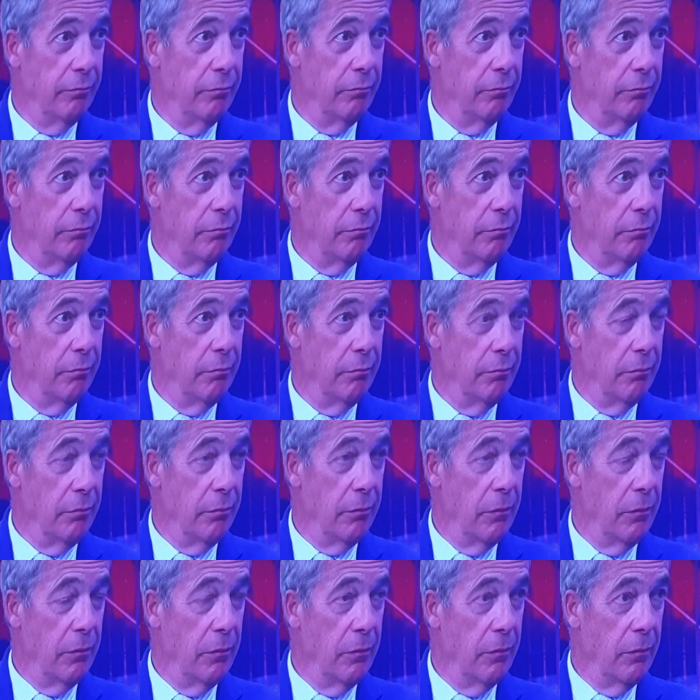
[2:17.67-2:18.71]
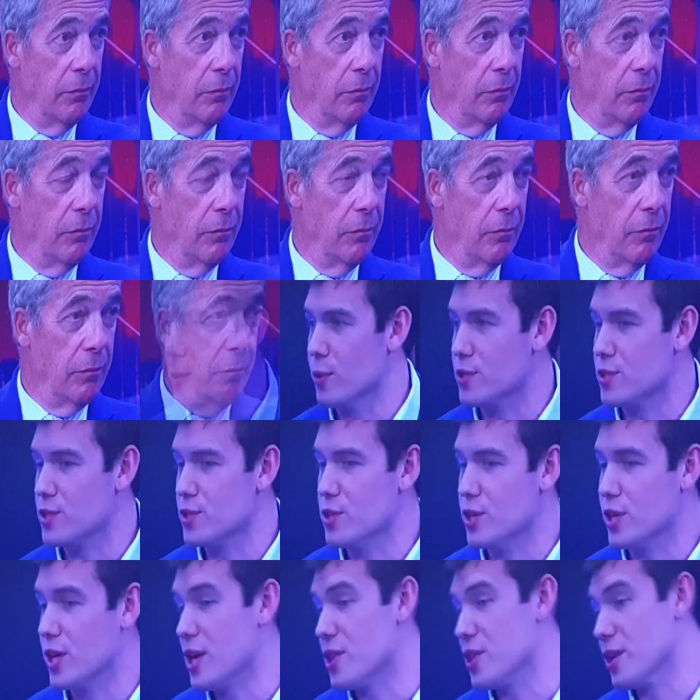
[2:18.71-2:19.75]
Yes, well, it's all online if they want
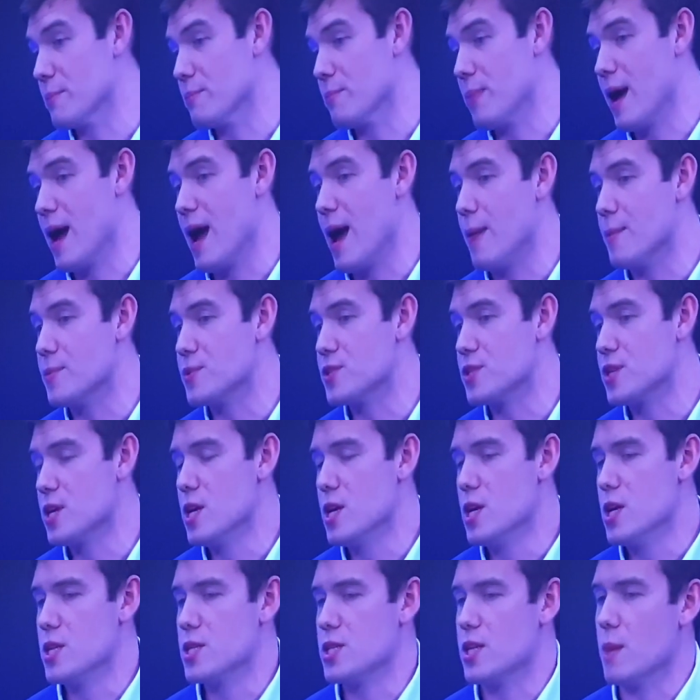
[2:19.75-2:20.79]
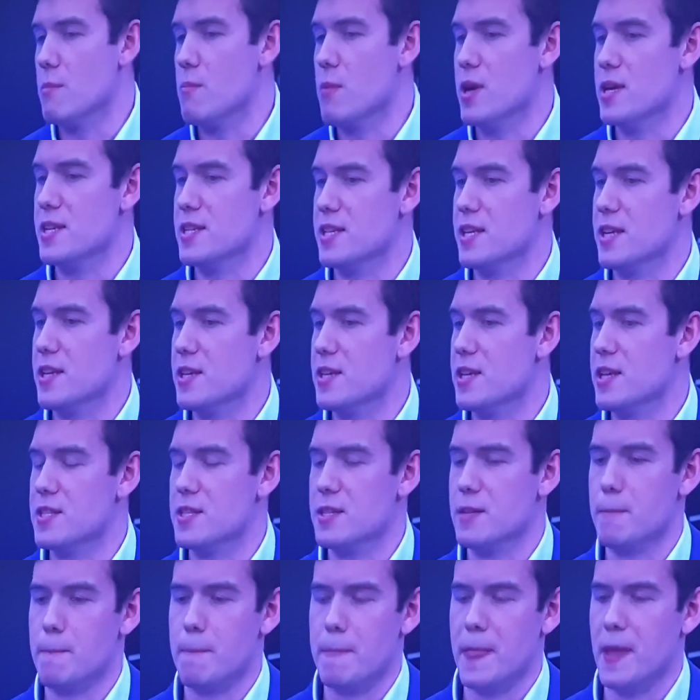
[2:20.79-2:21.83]
to look. I think perhaps some might say that
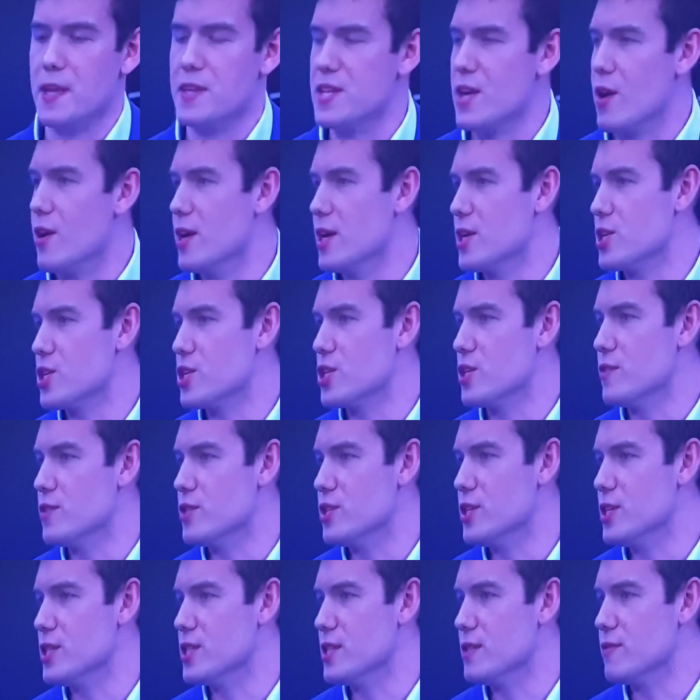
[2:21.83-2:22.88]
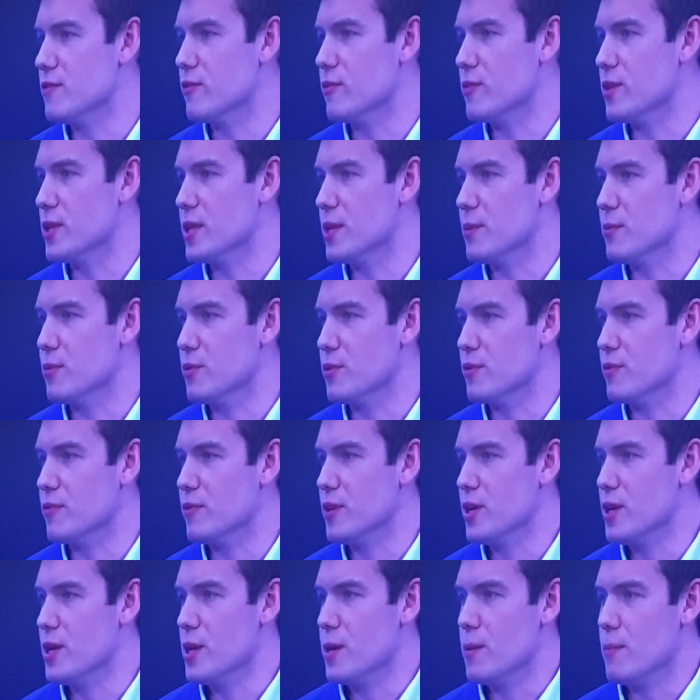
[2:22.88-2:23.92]
there's a dereliction of duty from the number
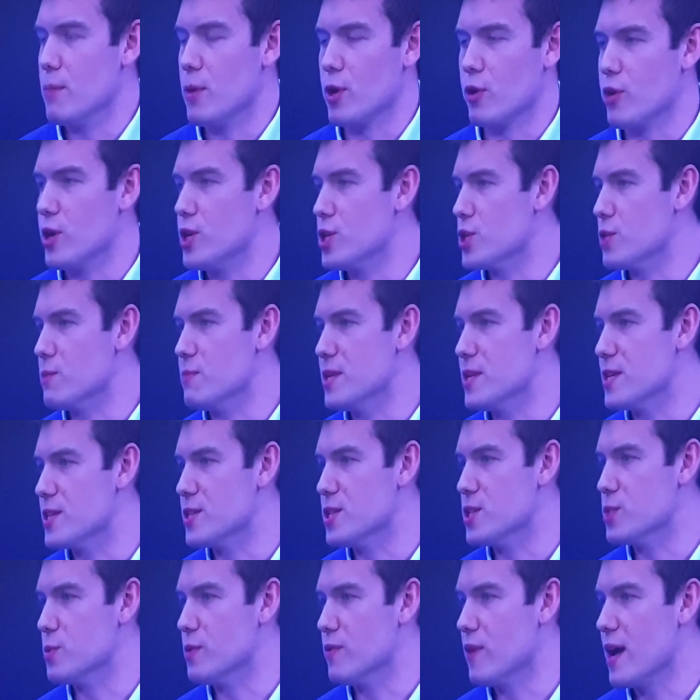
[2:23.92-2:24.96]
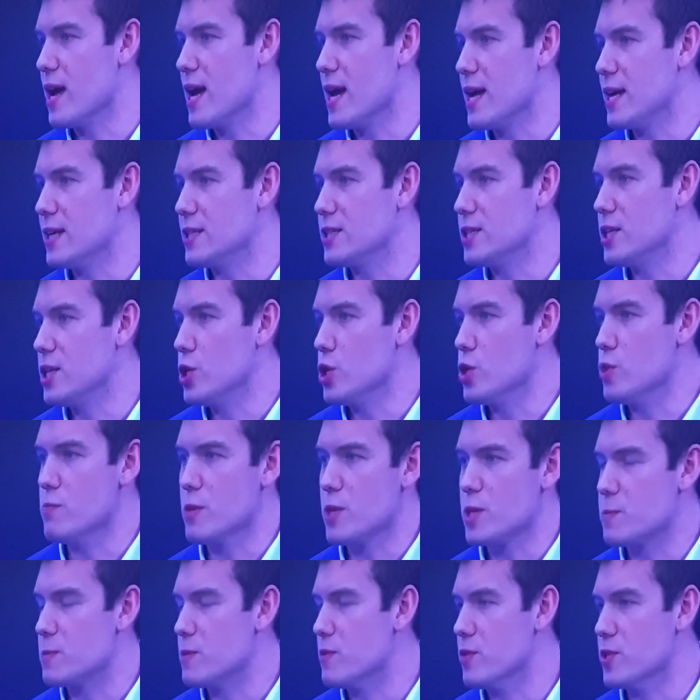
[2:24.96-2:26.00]
of migration ministers we've had.
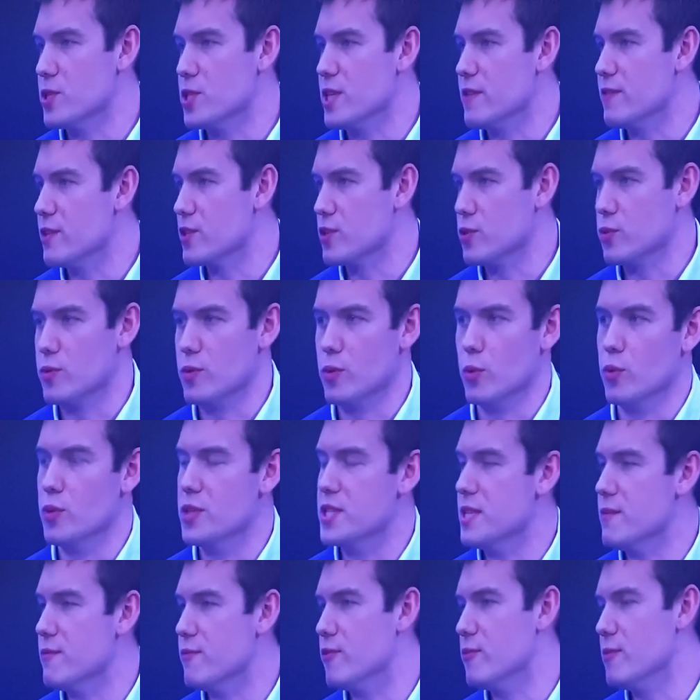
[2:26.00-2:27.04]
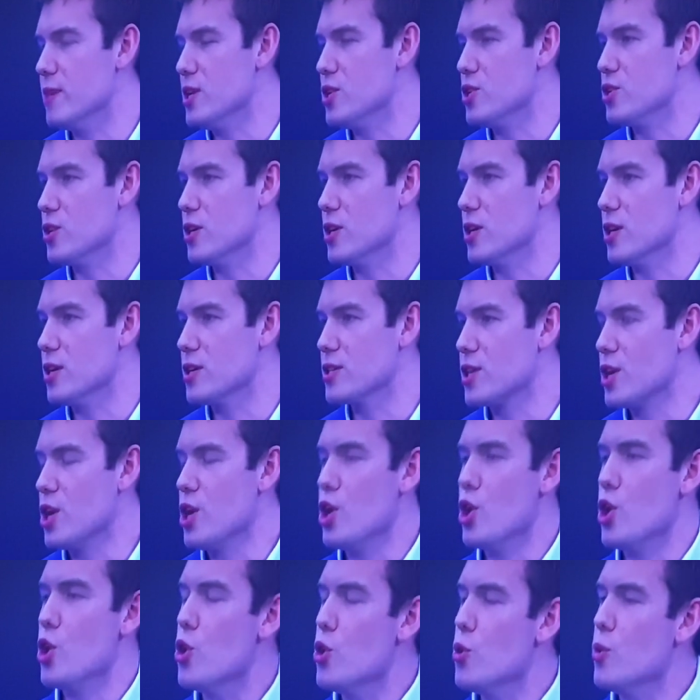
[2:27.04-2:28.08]
You must be receiving all this information and ask,
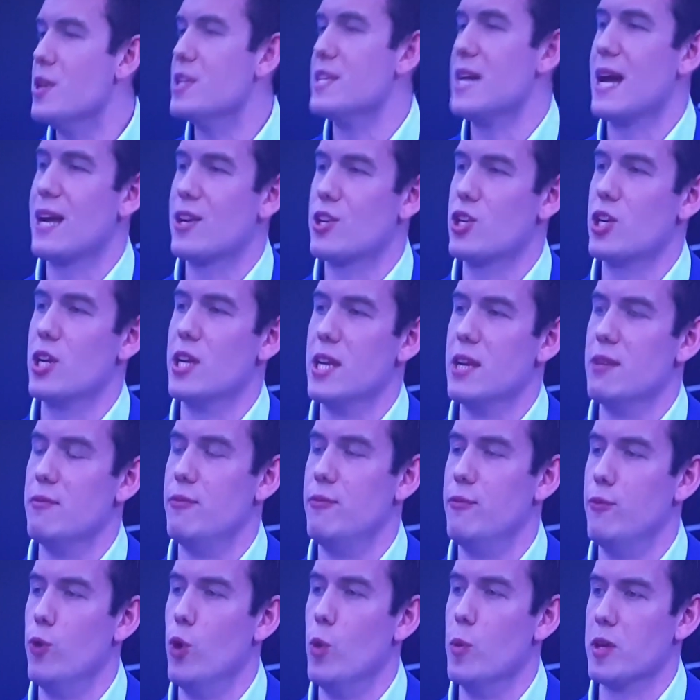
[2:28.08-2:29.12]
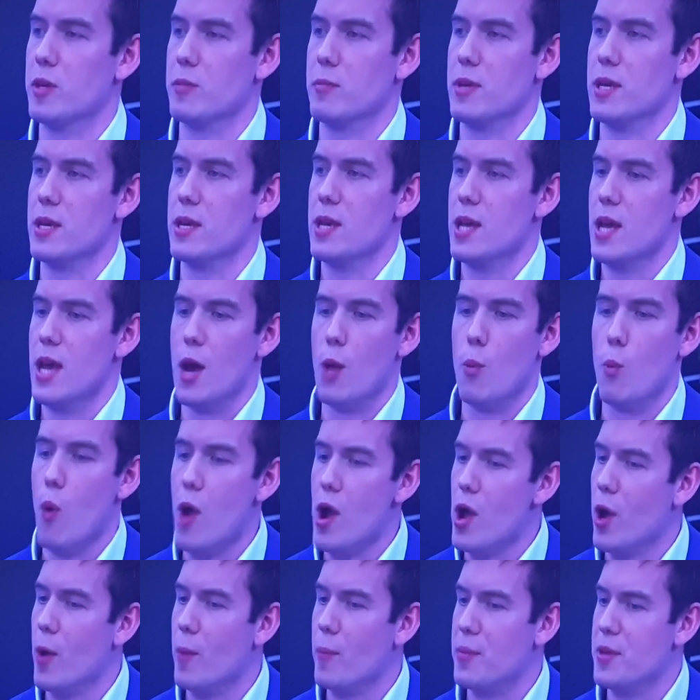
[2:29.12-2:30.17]
who is actually informing me?
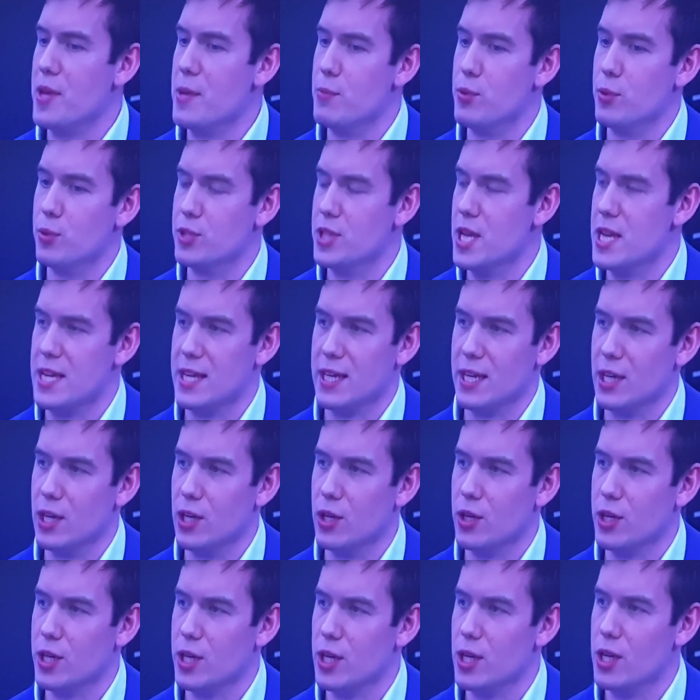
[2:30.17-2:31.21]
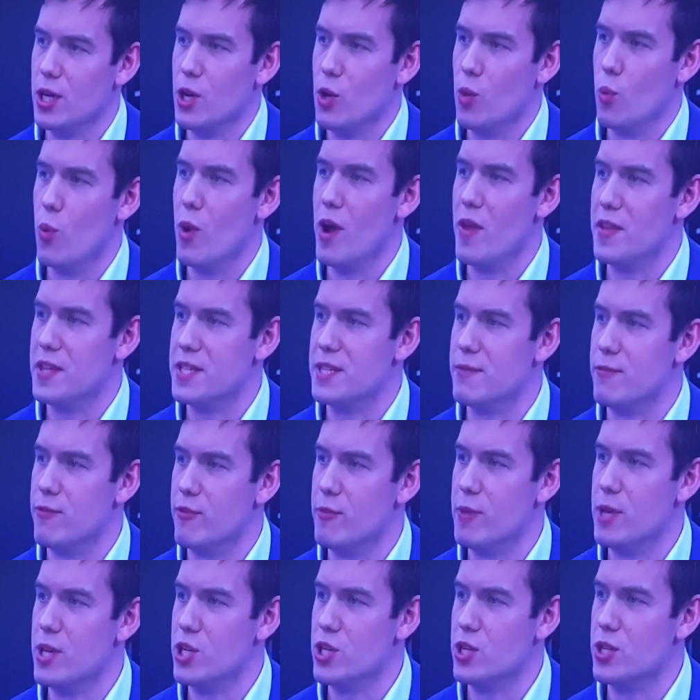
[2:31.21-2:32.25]
And why aren't people taking a look at where this
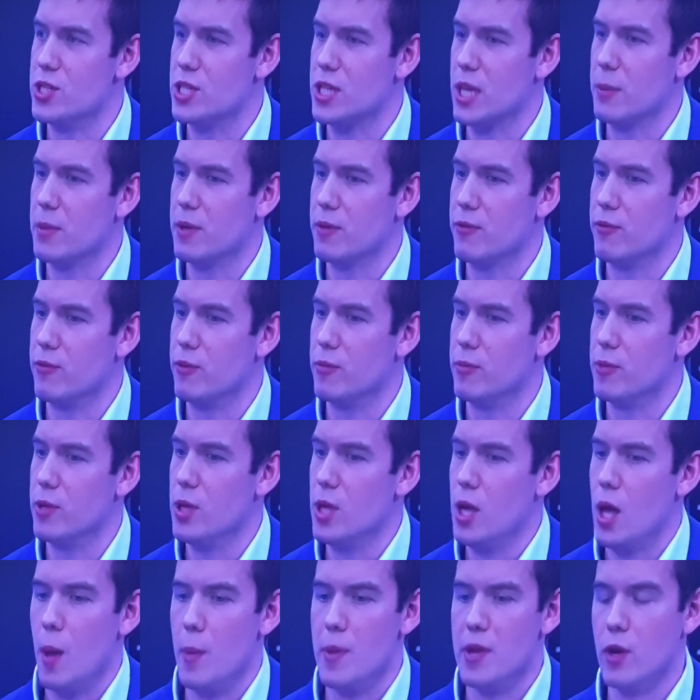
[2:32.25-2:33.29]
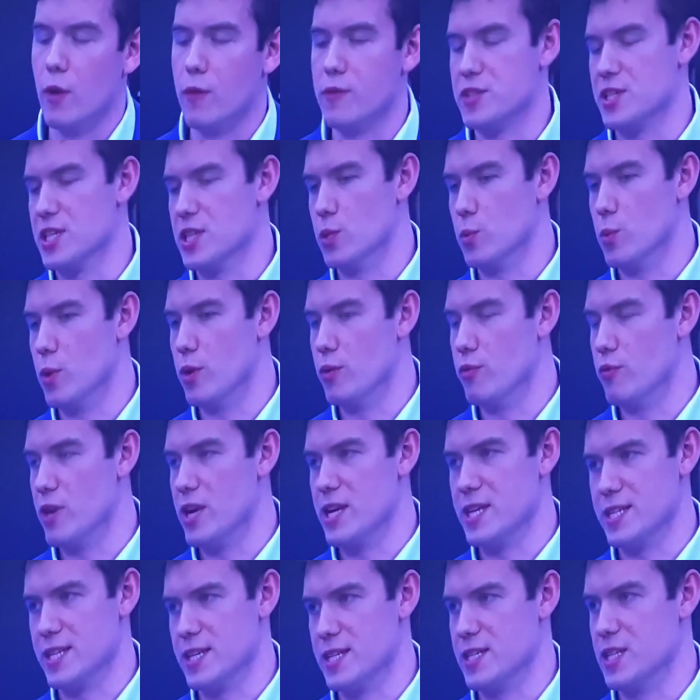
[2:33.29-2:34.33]
information is coming from? I mean, obviously the word
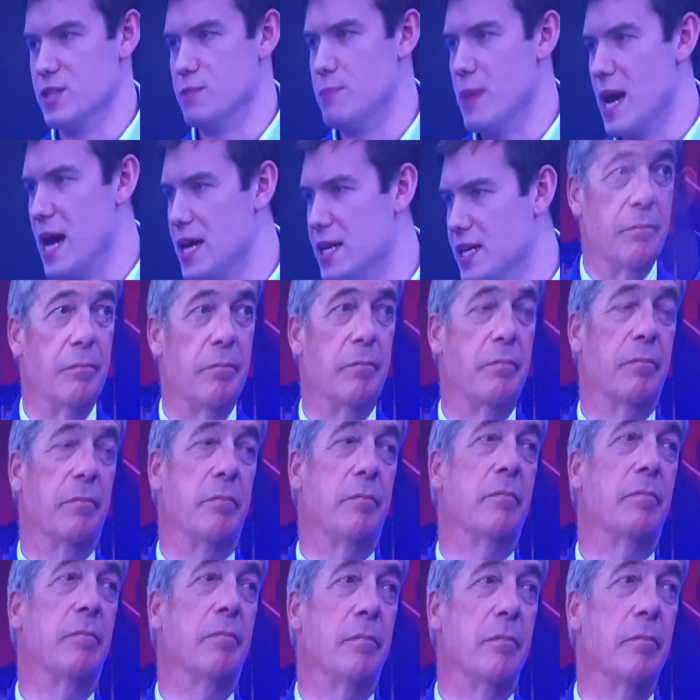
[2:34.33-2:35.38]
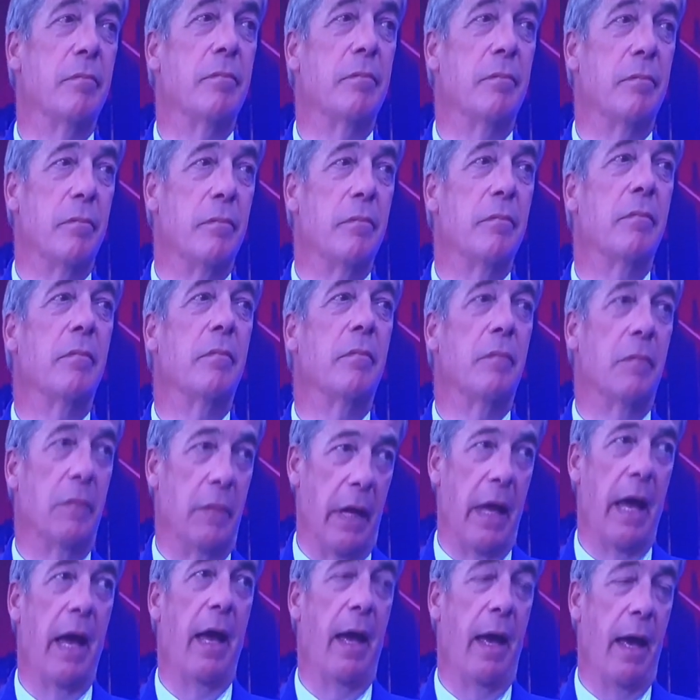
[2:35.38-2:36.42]
racist is bandied about all the time
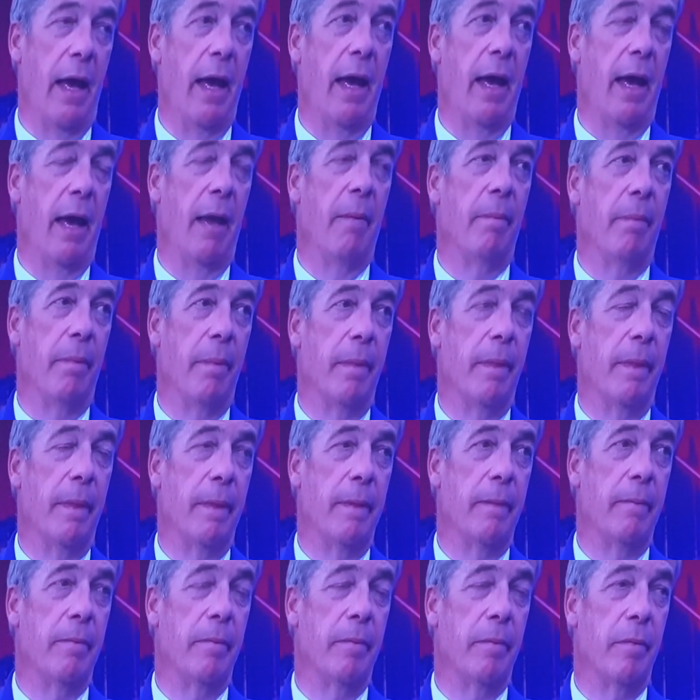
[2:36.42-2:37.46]
for all sorts of reasons.